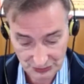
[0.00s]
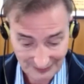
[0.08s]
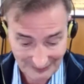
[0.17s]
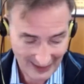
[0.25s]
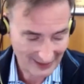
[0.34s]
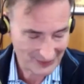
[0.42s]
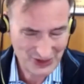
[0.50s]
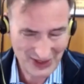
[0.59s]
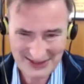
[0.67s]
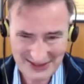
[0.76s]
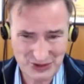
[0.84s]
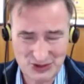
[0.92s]
don't
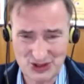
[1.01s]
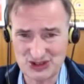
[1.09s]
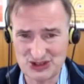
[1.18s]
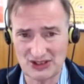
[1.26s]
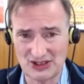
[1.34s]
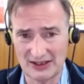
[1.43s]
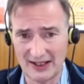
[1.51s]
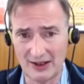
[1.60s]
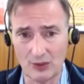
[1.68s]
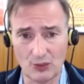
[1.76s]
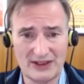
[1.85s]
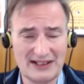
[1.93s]
like to use the sell
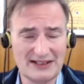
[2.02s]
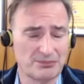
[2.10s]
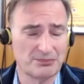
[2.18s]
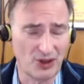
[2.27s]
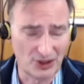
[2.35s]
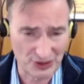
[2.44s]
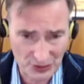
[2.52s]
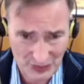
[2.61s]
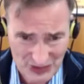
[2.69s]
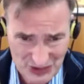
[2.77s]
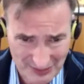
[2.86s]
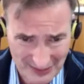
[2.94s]
out. We need to partner with
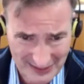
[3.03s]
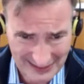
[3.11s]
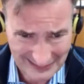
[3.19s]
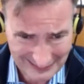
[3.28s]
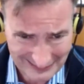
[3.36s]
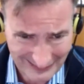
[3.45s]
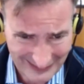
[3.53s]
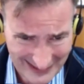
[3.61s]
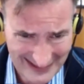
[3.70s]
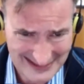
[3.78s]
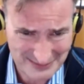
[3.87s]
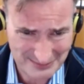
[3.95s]
somebody. Okay.
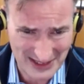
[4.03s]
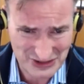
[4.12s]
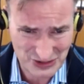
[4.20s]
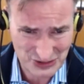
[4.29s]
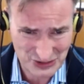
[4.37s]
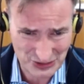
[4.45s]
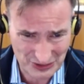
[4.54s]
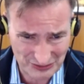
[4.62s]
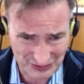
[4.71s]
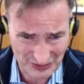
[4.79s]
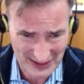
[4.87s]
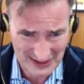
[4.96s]
That's a nicer turn of
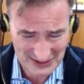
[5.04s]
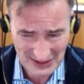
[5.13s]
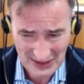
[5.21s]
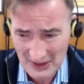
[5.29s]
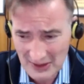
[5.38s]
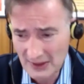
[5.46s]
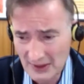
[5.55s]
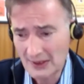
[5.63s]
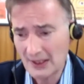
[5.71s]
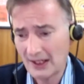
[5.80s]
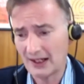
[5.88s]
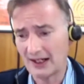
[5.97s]
phrase.
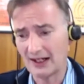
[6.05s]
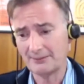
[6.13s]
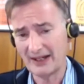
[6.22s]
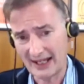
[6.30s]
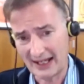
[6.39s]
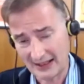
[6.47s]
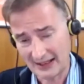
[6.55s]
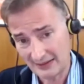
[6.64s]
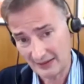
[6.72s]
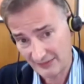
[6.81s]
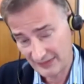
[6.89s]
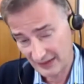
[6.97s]
And
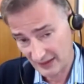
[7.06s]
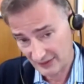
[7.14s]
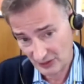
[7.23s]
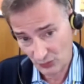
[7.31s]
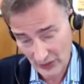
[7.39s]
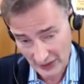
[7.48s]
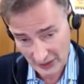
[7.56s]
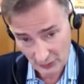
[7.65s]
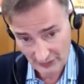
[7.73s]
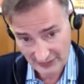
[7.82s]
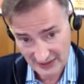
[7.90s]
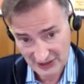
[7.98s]
the other winner
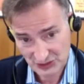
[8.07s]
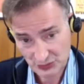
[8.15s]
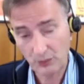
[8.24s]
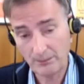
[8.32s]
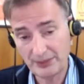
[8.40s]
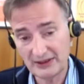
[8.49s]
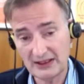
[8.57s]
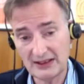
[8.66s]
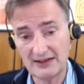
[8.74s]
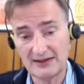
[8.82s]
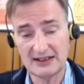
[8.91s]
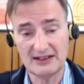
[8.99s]
with this will be
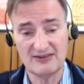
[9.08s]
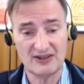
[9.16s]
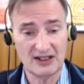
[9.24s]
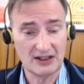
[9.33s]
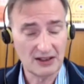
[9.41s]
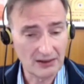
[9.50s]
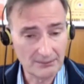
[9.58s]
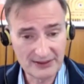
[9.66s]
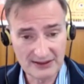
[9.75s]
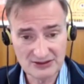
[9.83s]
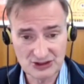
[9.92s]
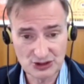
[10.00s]
the incumbent
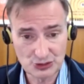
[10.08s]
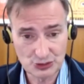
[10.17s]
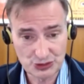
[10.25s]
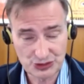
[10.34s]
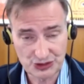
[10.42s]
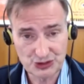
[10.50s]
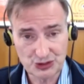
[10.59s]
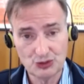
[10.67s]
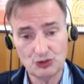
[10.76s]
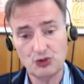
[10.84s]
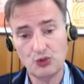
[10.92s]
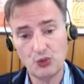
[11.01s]
institutions
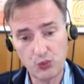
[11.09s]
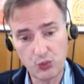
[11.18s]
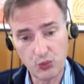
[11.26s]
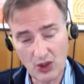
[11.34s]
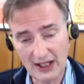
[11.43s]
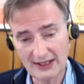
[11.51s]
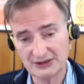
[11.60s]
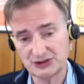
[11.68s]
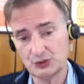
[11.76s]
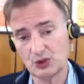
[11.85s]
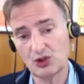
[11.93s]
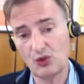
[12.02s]
who want
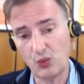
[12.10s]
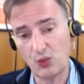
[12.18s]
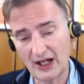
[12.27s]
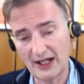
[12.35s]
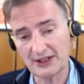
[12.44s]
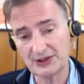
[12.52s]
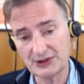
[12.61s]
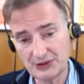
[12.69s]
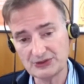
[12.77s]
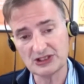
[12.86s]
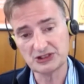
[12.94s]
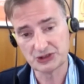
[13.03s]
to acquire new
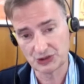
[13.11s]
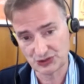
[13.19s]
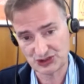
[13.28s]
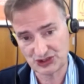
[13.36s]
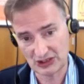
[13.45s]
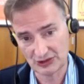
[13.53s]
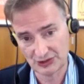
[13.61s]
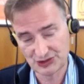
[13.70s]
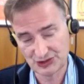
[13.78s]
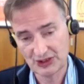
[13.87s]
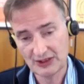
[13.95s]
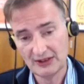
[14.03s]
digital
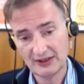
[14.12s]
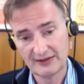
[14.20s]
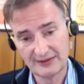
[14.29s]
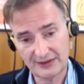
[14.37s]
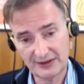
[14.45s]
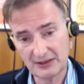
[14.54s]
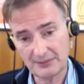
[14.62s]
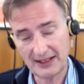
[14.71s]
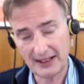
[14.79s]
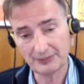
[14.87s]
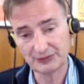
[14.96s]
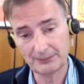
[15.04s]
skills. They're going to be
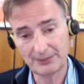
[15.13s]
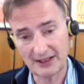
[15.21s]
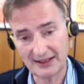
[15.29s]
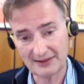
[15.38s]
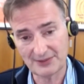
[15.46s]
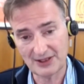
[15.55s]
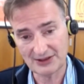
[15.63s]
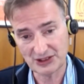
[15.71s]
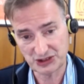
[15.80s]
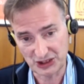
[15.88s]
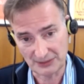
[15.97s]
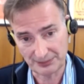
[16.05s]
able to buy them on the
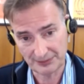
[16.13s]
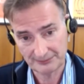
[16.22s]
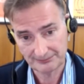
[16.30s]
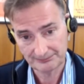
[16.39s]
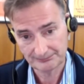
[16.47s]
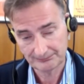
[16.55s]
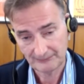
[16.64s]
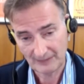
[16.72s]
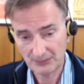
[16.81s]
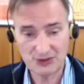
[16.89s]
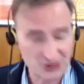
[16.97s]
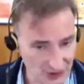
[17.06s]
cheap.
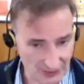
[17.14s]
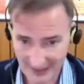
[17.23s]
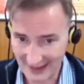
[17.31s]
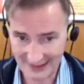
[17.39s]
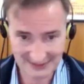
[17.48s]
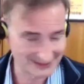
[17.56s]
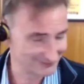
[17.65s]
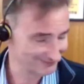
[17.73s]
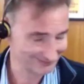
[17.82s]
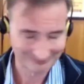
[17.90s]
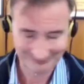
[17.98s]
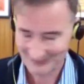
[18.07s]
Most of the banks
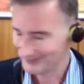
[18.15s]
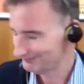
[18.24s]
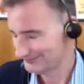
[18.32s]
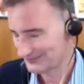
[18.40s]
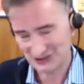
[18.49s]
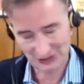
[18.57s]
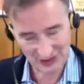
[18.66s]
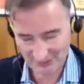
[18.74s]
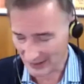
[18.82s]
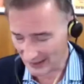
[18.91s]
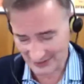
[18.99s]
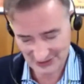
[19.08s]
still have
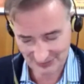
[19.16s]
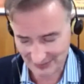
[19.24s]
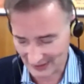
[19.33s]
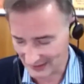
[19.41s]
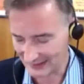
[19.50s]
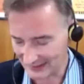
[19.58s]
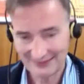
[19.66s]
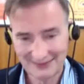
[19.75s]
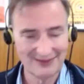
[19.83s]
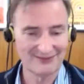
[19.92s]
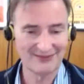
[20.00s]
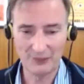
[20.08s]
piles of money.
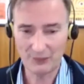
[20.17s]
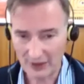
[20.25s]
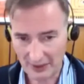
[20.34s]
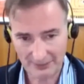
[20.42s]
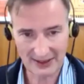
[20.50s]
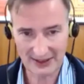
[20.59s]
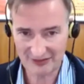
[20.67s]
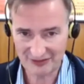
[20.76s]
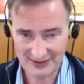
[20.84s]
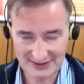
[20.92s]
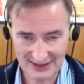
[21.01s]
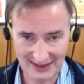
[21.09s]
They want to buy a
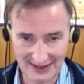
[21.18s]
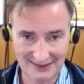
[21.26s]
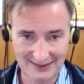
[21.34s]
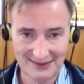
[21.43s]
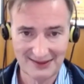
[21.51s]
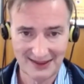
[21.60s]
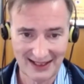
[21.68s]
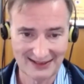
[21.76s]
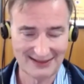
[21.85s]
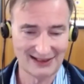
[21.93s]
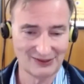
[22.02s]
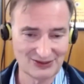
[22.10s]
fintech, and
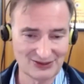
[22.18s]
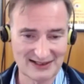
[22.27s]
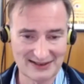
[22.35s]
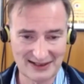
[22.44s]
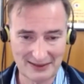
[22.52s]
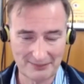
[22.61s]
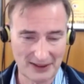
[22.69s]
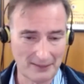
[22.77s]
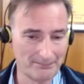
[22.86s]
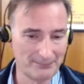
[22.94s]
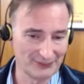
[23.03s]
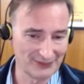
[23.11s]
they looked at them at
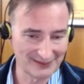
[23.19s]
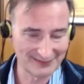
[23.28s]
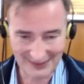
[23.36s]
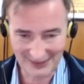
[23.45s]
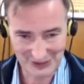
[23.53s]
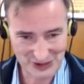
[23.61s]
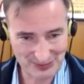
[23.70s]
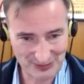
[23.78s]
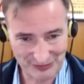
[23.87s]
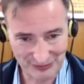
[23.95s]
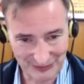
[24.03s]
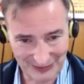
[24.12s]
$1 billion
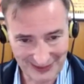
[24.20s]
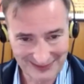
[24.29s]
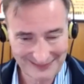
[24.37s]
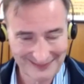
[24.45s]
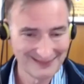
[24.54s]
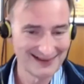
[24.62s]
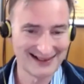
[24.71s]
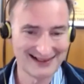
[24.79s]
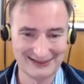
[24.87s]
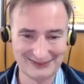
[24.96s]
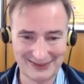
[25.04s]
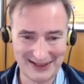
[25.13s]
before, and they
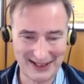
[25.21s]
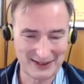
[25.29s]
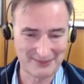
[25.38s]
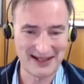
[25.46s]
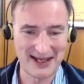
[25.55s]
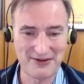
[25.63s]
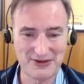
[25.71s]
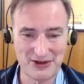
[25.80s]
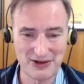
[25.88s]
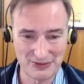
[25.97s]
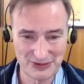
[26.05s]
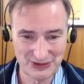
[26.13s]
look at them now.
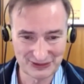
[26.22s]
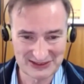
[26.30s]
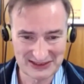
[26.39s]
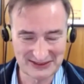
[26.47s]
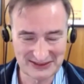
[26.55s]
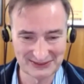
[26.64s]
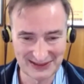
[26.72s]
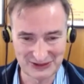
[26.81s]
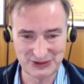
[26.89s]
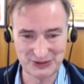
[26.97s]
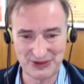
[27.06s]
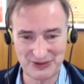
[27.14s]
They're a real deal at
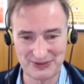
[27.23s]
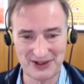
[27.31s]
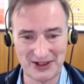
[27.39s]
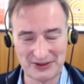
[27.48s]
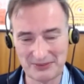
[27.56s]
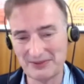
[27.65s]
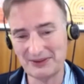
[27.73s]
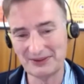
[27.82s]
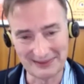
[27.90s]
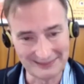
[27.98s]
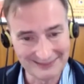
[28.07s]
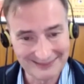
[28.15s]
200 or 300
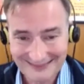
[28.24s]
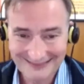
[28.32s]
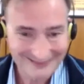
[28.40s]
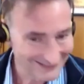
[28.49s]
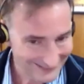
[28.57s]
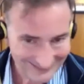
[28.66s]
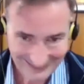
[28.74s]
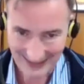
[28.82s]
million. I